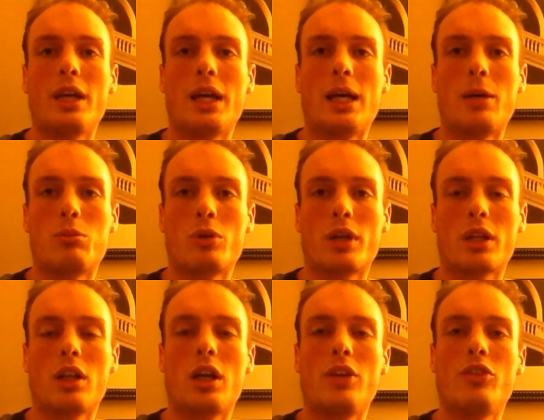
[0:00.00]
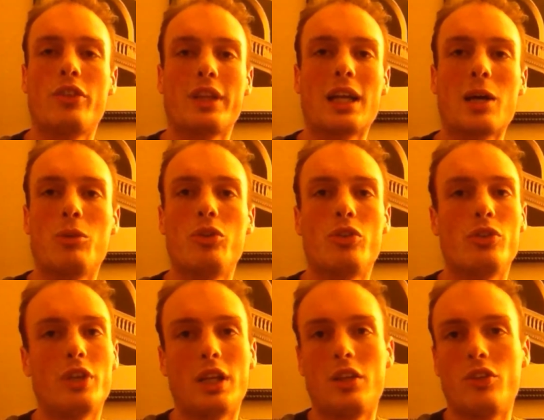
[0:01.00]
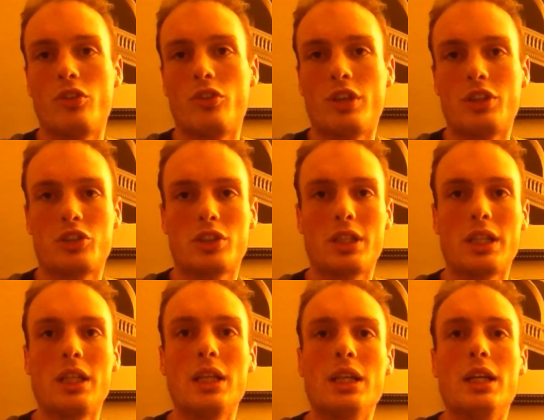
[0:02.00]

product lines, the Garmin 210 is essentially